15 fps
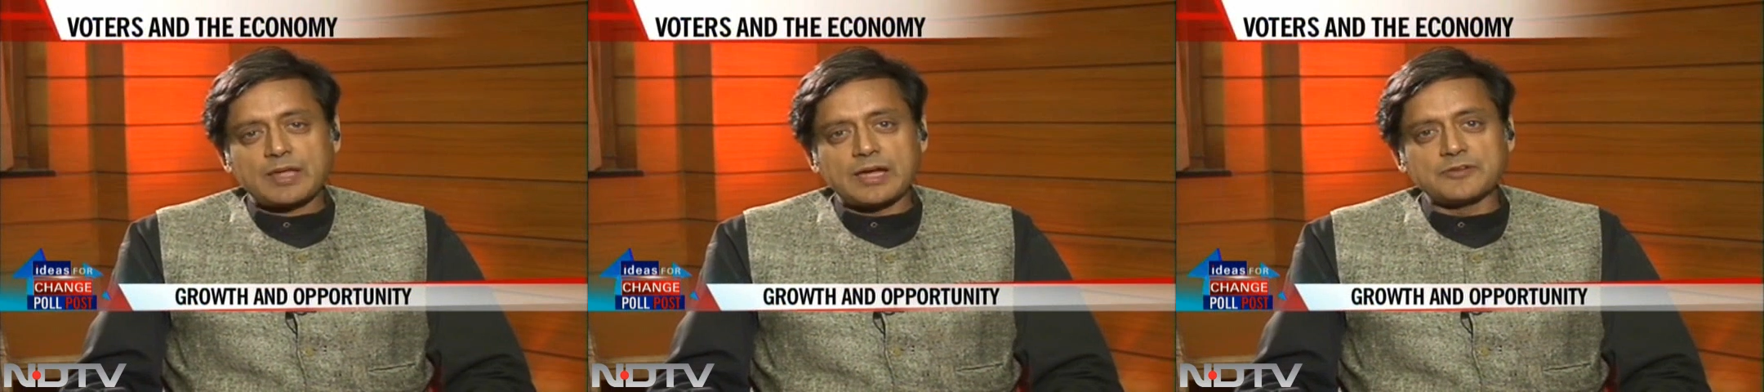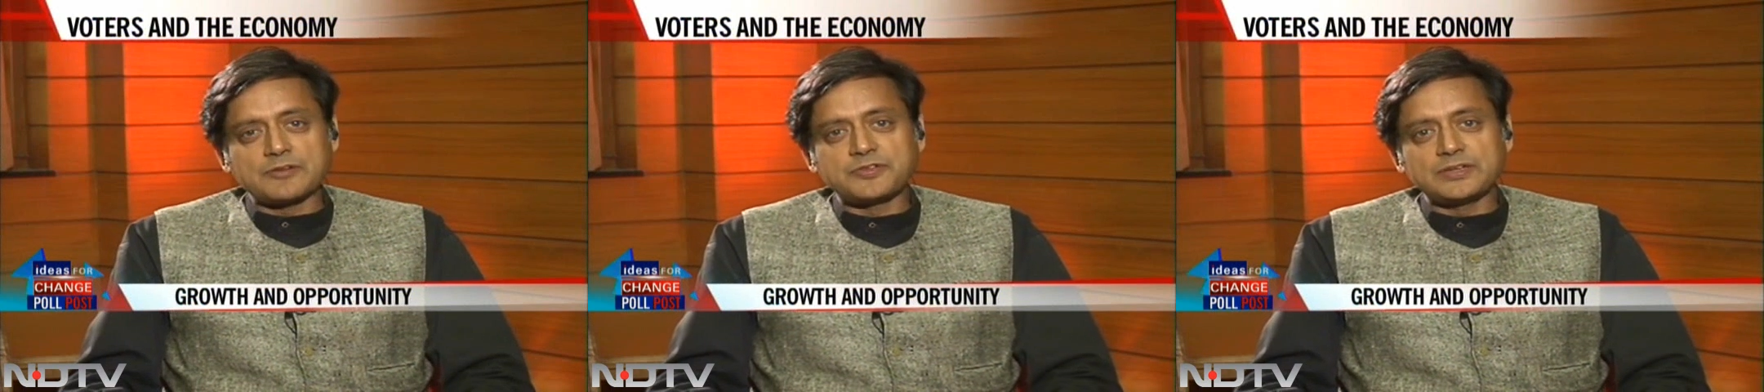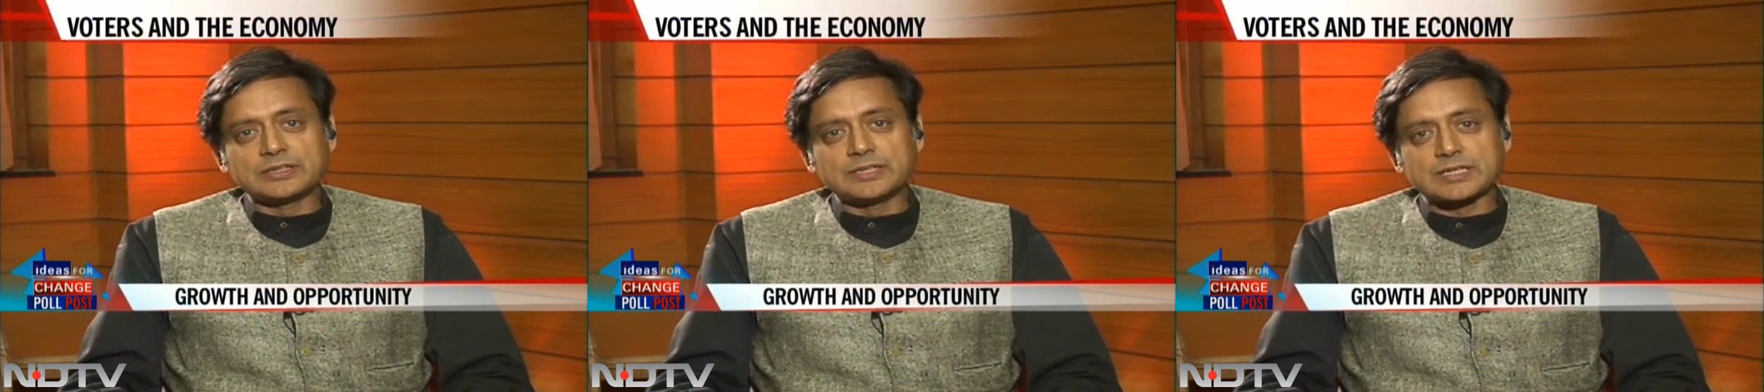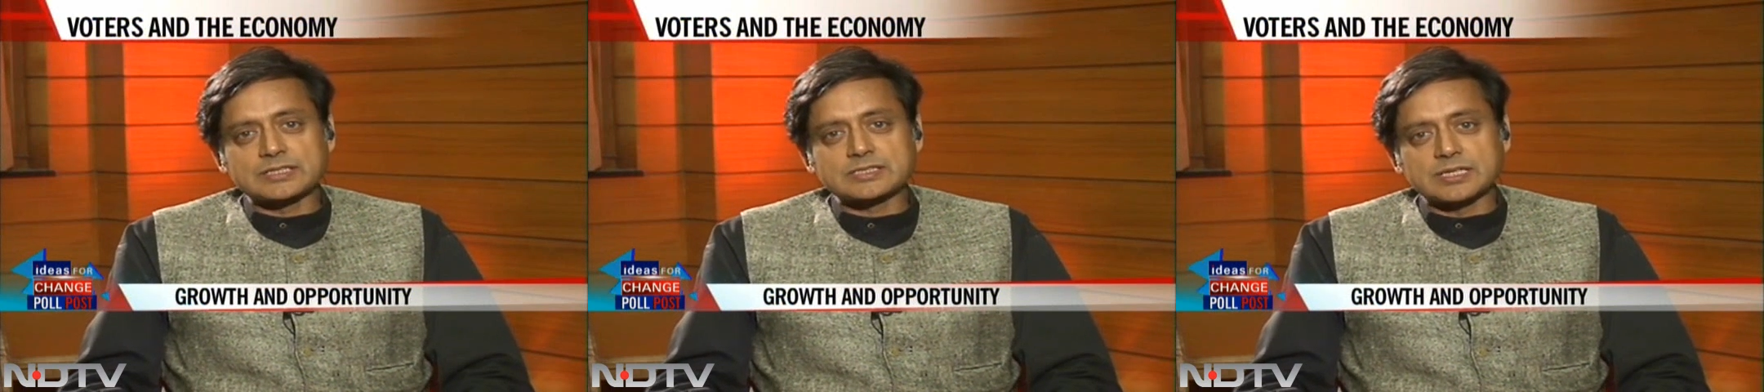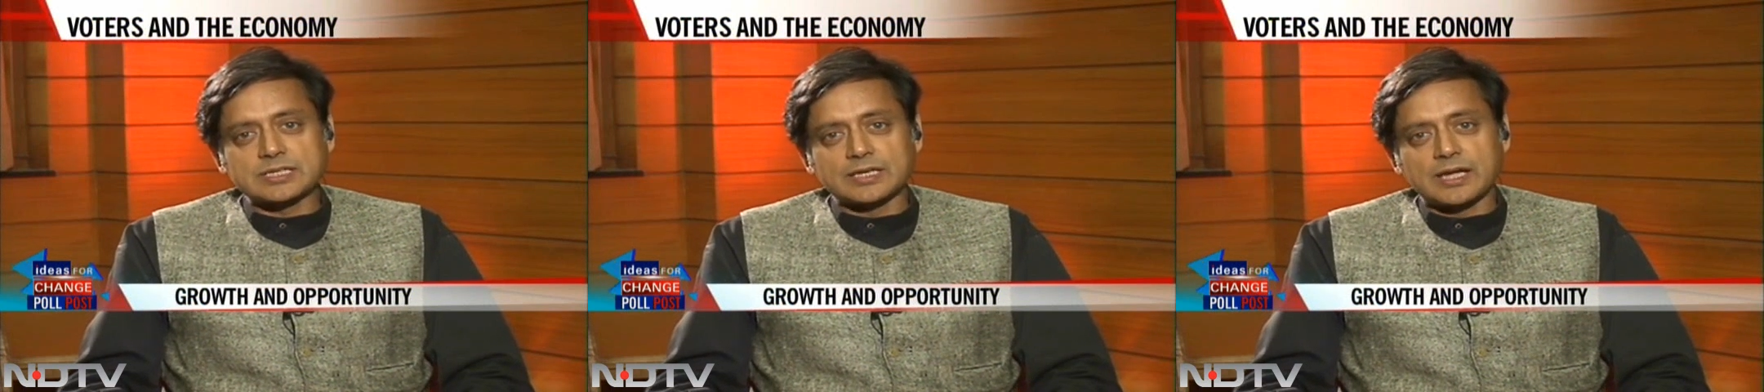I feel
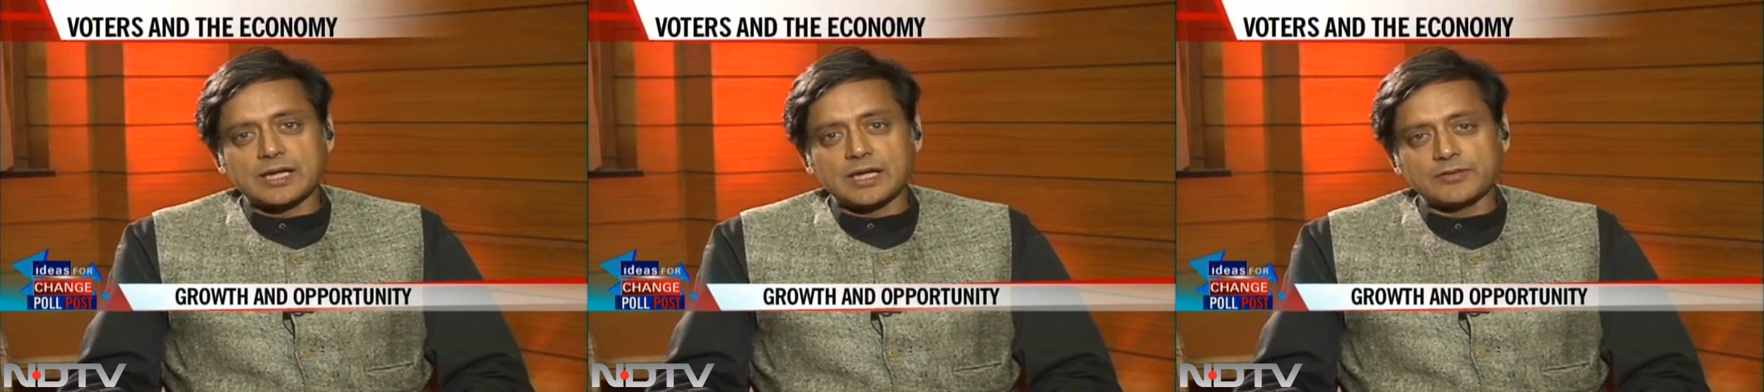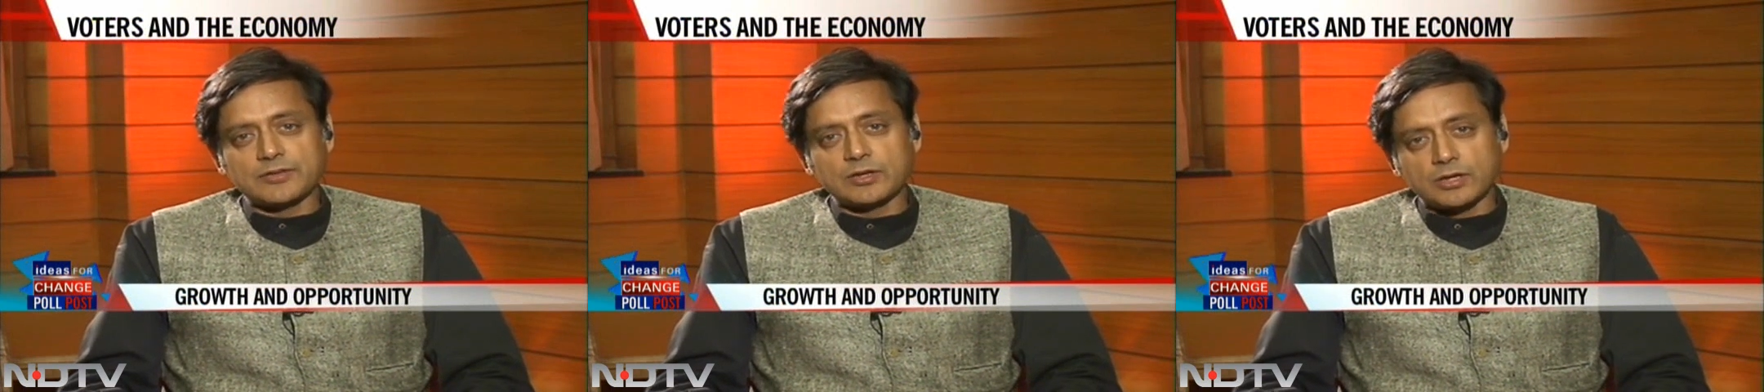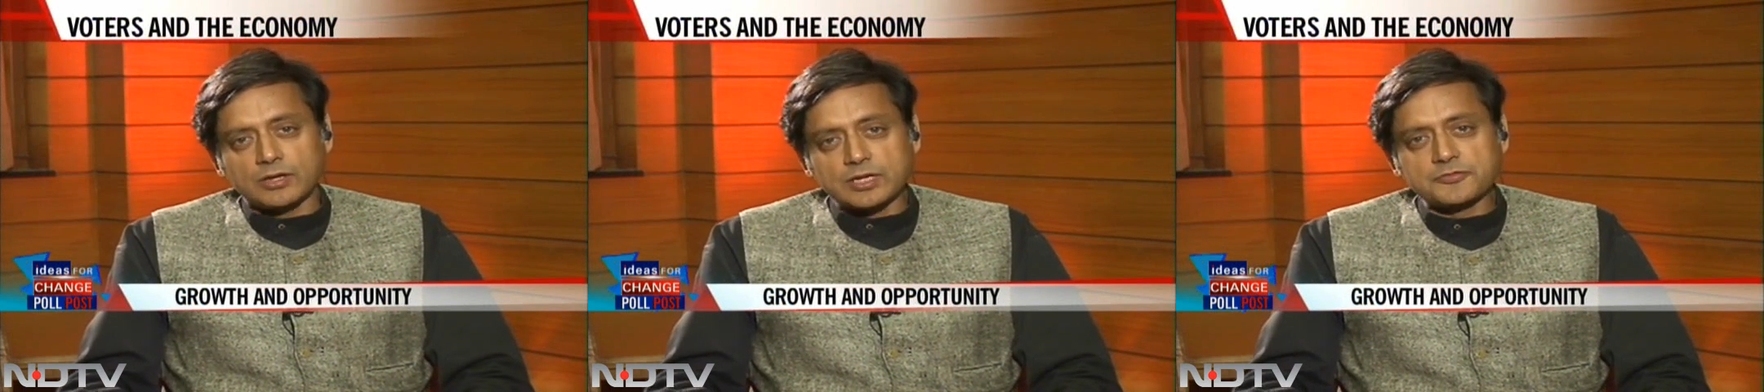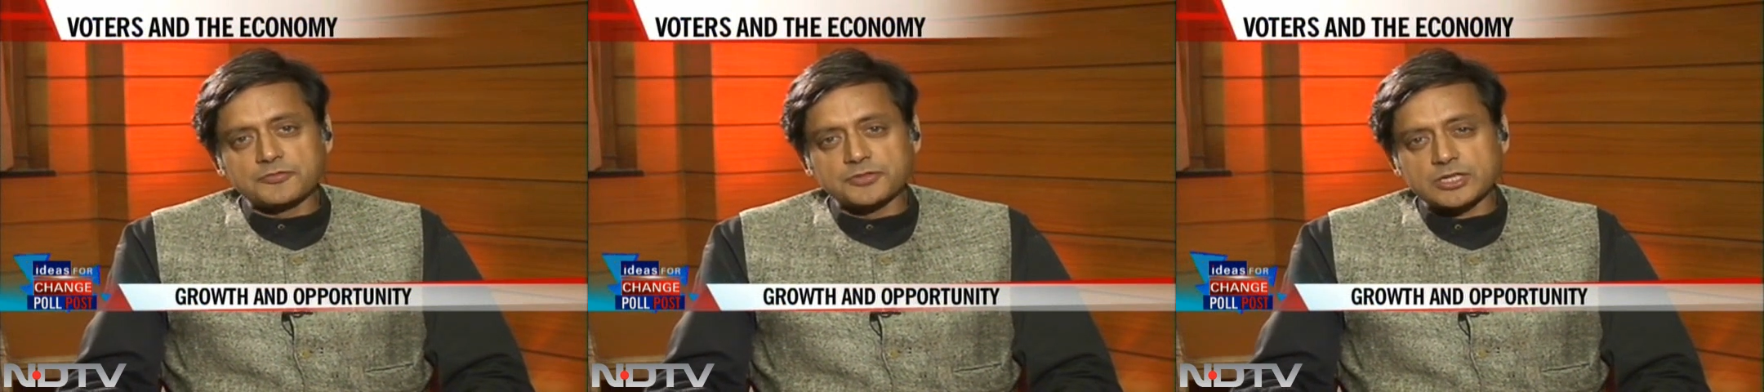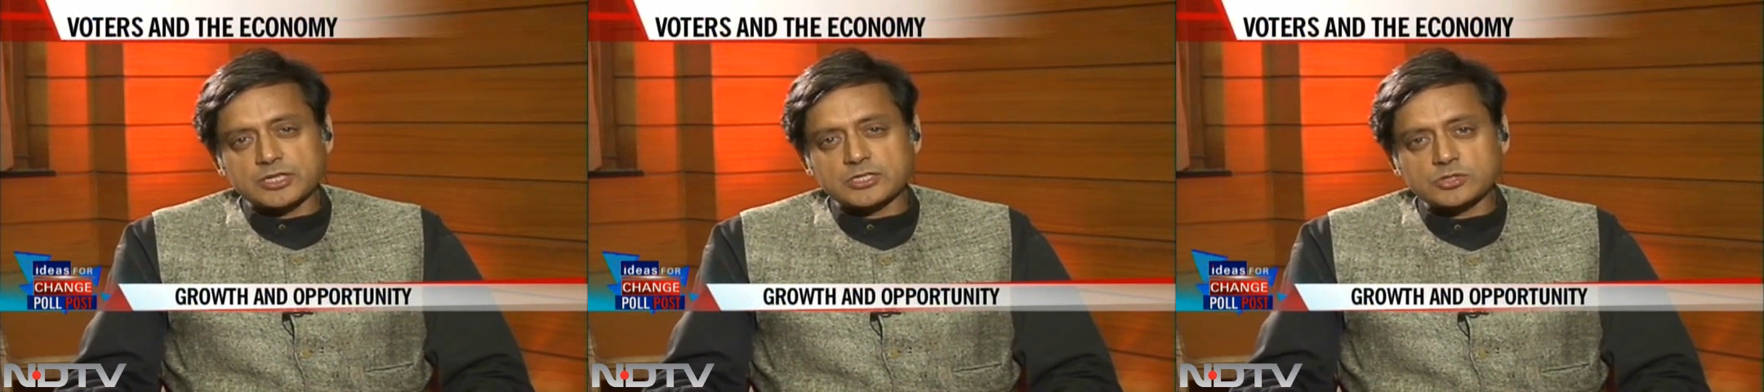that uh, having gone in
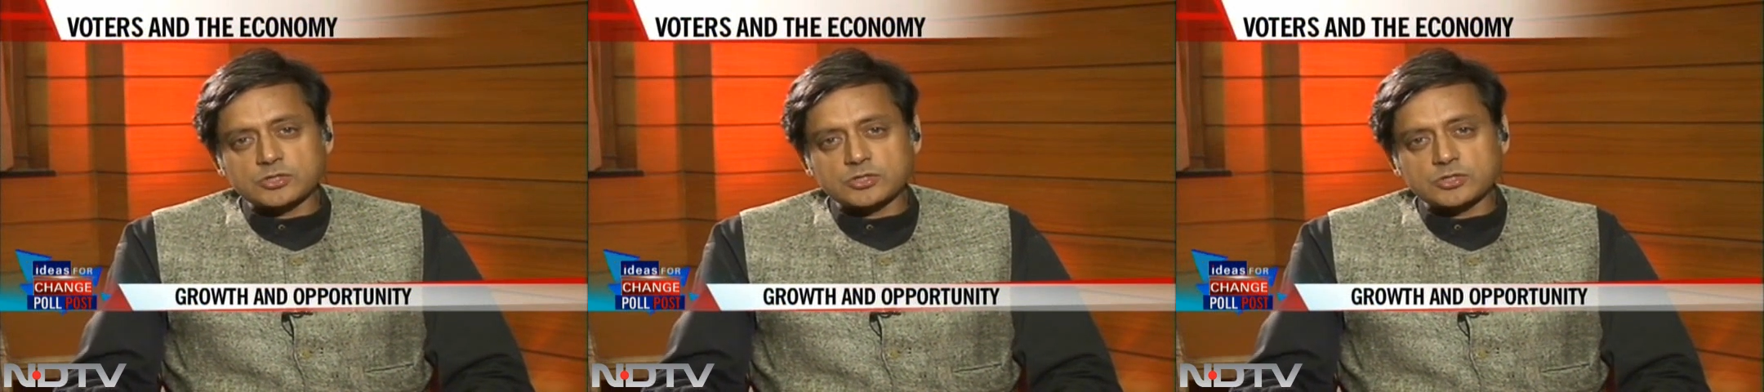for that